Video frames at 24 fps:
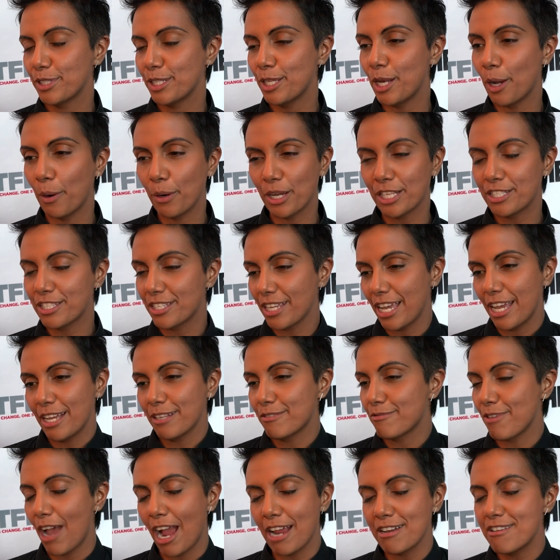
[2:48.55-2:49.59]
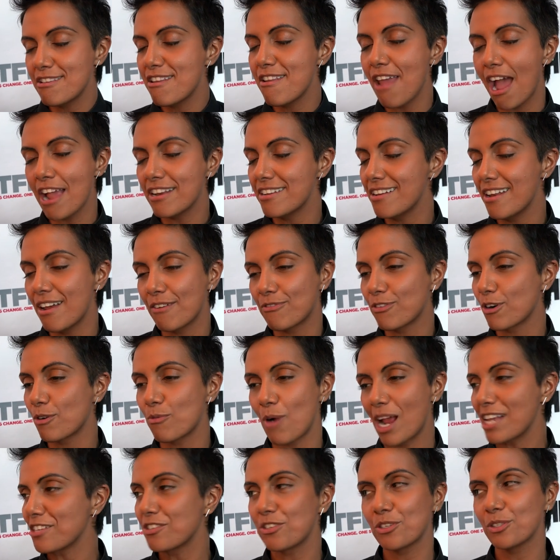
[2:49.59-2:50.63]
you know, I'd never
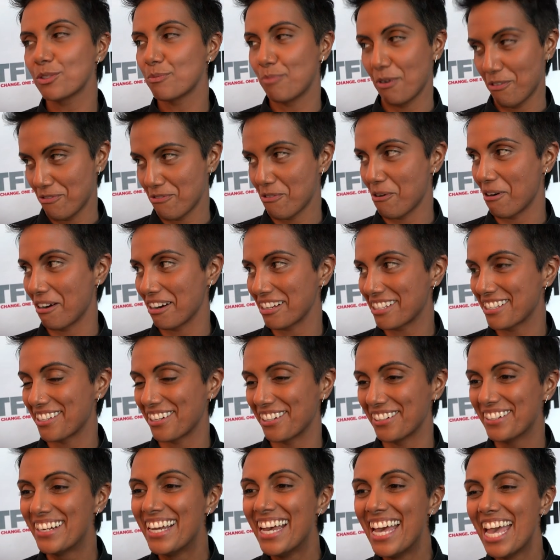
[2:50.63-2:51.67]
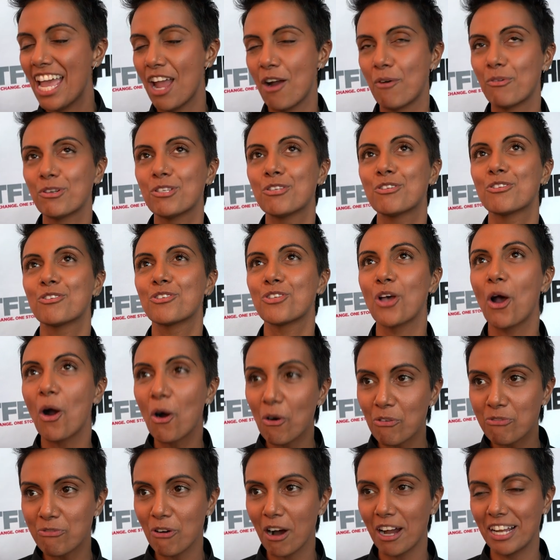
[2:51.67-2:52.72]
wrestled before, so it was
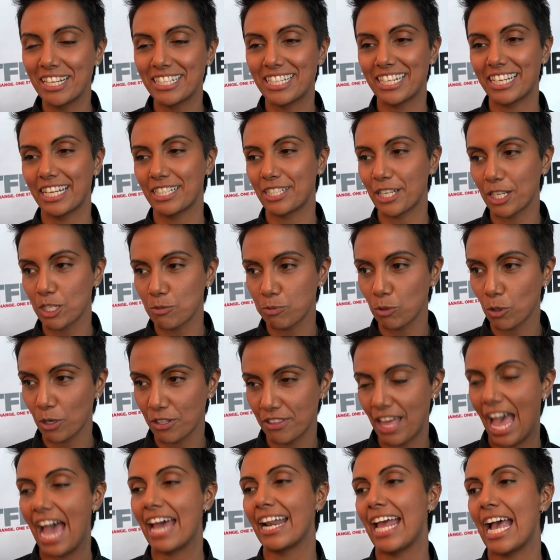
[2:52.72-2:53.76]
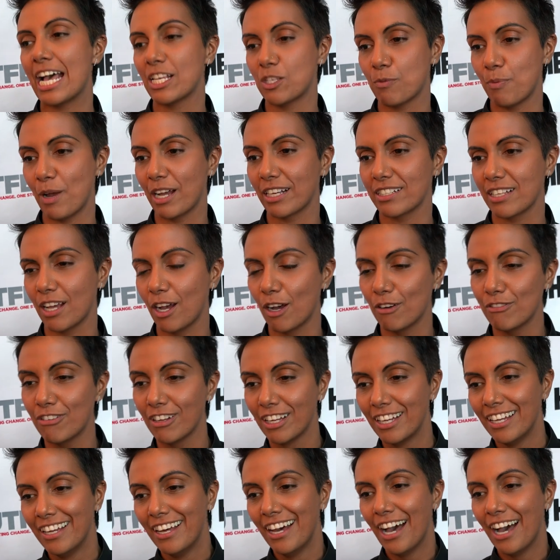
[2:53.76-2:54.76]
so fun to get to explore that aspect of